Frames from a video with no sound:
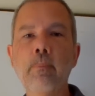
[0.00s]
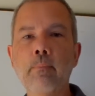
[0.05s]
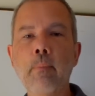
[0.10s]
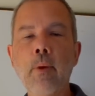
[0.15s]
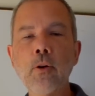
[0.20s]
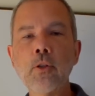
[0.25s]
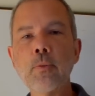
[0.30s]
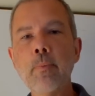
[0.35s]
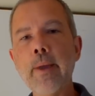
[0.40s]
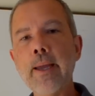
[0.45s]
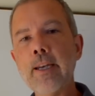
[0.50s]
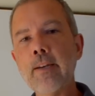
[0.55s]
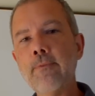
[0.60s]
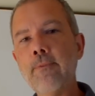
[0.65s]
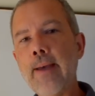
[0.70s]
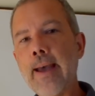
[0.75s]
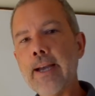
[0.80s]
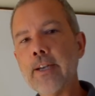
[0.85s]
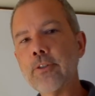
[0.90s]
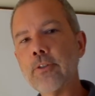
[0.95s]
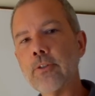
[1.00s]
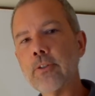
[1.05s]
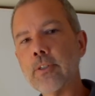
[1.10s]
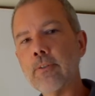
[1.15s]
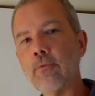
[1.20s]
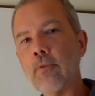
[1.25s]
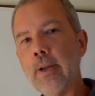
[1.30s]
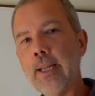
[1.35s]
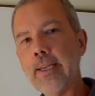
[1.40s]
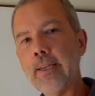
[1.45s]
Most manufacturers
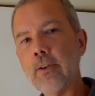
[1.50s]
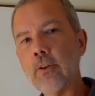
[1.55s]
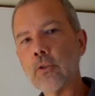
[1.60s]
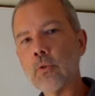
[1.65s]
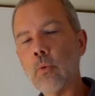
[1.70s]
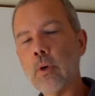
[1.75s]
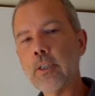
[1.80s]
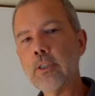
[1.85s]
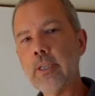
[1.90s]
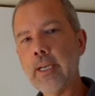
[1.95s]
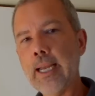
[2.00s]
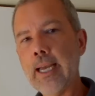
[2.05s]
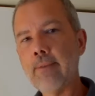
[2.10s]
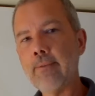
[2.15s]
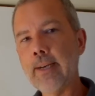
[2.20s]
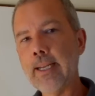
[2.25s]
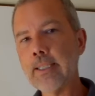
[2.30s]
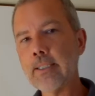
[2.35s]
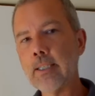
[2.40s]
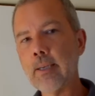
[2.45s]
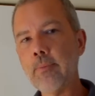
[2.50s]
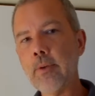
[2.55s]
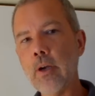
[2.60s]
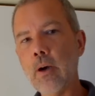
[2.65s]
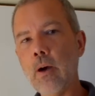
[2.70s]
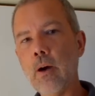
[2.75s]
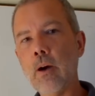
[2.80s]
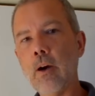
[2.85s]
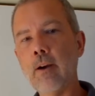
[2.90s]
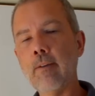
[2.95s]
of radios want you to have an
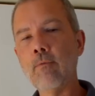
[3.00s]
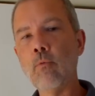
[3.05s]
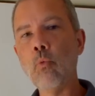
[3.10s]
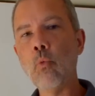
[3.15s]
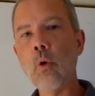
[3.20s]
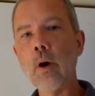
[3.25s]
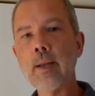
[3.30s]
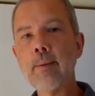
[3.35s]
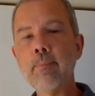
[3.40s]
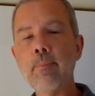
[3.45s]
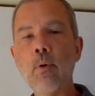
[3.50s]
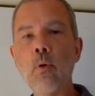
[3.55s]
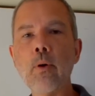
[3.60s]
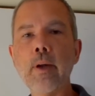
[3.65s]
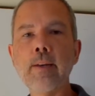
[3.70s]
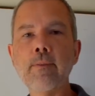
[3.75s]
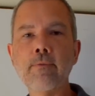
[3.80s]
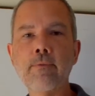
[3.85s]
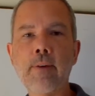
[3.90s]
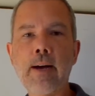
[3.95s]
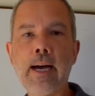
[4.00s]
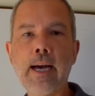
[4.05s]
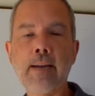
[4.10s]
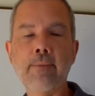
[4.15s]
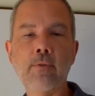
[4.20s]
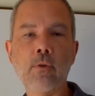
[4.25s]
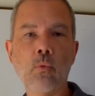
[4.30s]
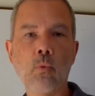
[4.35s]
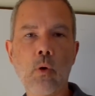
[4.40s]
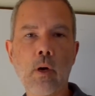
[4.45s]
SWR of
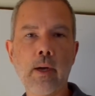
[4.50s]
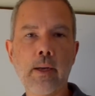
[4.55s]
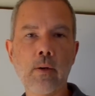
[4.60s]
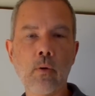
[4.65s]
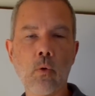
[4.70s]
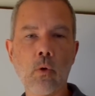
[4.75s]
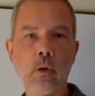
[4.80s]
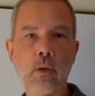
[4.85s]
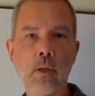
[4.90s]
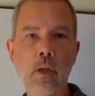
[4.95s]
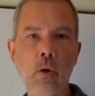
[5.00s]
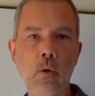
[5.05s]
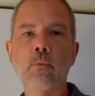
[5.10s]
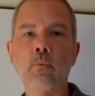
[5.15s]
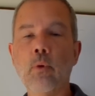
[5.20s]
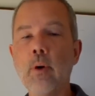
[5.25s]
1.5 to 1 or lower.